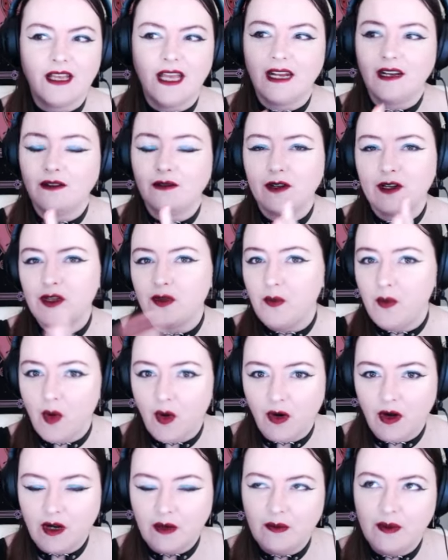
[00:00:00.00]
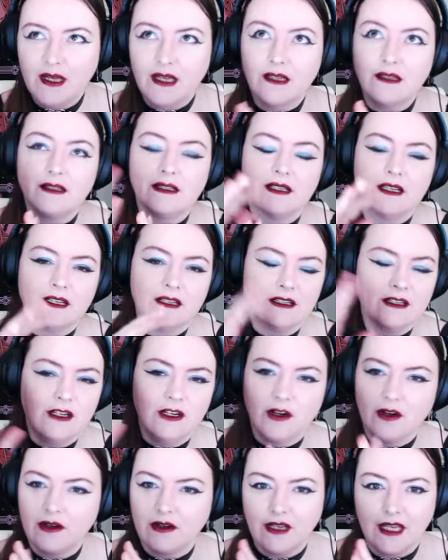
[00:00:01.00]
getting rid of the boring bits, and you
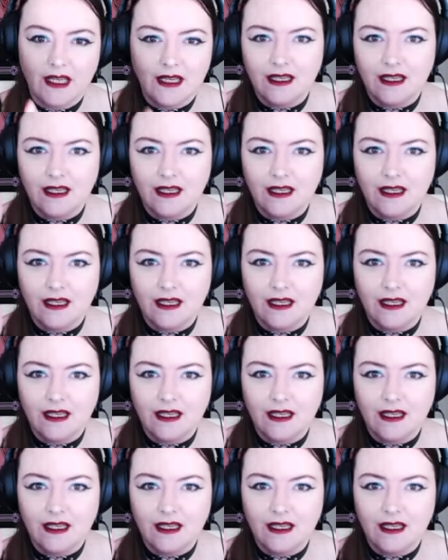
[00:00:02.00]
know,